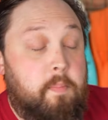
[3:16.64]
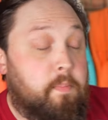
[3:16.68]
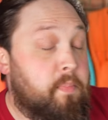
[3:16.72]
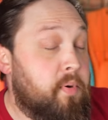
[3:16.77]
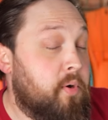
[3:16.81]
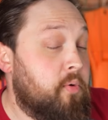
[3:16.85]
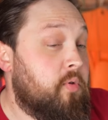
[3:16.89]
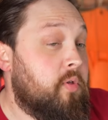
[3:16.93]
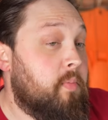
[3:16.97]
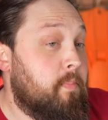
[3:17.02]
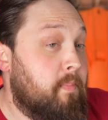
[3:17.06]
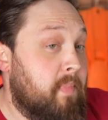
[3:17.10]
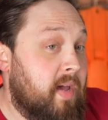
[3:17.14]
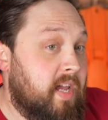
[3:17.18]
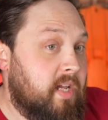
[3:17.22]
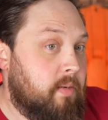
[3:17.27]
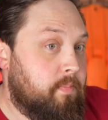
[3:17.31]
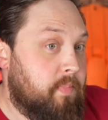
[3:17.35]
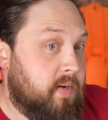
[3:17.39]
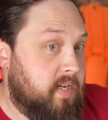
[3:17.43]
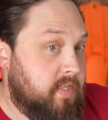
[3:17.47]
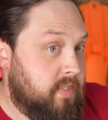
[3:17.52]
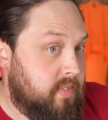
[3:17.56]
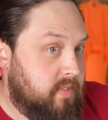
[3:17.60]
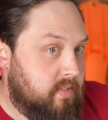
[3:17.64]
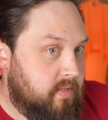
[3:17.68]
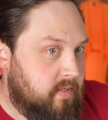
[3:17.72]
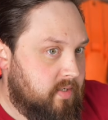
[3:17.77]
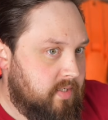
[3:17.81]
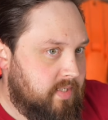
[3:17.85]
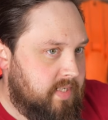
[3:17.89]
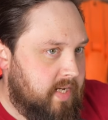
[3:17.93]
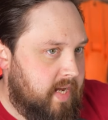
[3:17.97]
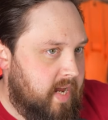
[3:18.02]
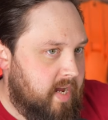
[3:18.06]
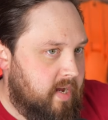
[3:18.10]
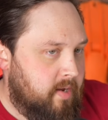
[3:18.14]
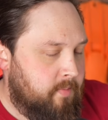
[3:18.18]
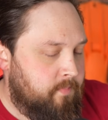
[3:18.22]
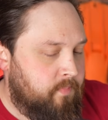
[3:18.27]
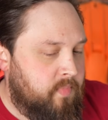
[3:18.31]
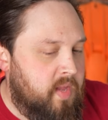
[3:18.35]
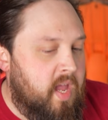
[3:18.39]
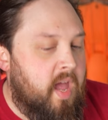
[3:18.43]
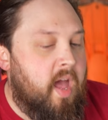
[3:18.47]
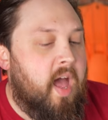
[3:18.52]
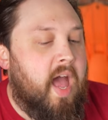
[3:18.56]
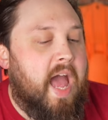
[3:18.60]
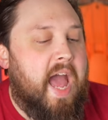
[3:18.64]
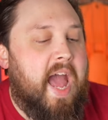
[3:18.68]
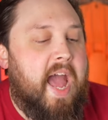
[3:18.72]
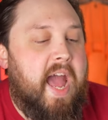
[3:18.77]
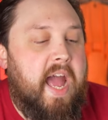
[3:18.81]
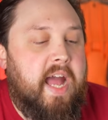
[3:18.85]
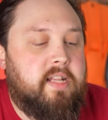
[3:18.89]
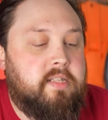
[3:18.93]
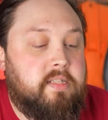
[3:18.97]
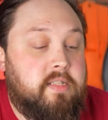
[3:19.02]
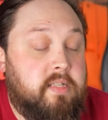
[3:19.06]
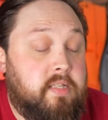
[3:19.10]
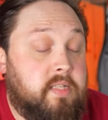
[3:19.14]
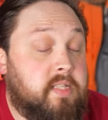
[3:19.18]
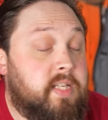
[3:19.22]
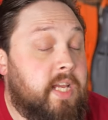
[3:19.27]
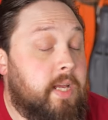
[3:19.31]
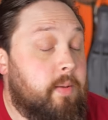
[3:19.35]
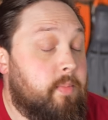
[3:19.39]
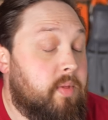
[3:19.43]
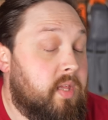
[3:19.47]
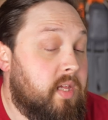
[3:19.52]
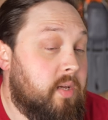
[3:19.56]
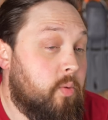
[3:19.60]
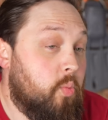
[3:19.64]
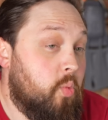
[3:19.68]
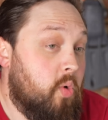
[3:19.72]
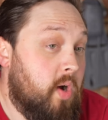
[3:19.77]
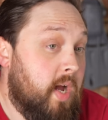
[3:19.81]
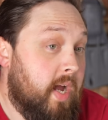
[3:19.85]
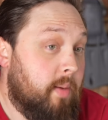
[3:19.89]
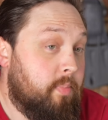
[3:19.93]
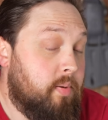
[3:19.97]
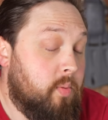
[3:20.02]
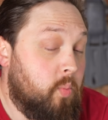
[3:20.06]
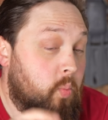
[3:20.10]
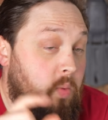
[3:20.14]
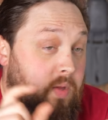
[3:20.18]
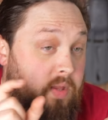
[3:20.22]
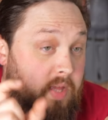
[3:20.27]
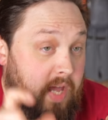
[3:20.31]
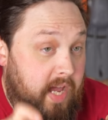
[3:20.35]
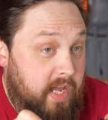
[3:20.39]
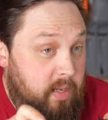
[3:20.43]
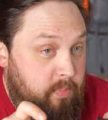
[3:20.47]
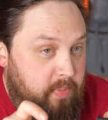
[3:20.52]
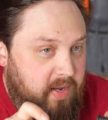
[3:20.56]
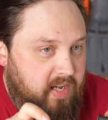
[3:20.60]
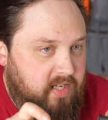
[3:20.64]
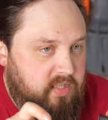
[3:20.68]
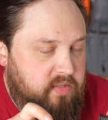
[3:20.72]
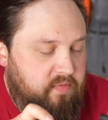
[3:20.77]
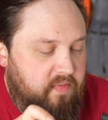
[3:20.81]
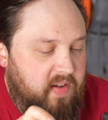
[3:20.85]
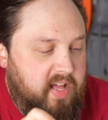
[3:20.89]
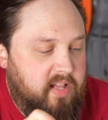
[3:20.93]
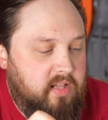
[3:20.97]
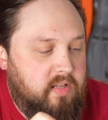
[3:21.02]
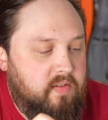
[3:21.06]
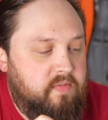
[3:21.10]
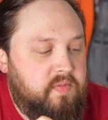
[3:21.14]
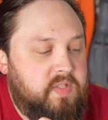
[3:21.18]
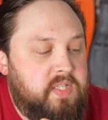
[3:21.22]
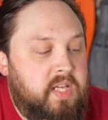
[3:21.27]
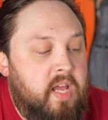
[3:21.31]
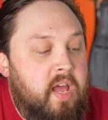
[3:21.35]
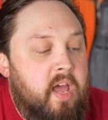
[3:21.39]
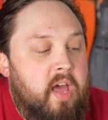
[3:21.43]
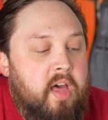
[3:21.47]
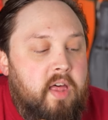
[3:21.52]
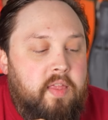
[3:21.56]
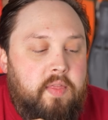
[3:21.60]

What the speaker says: both made by Cytec. And the same thing will happen with Apex valves.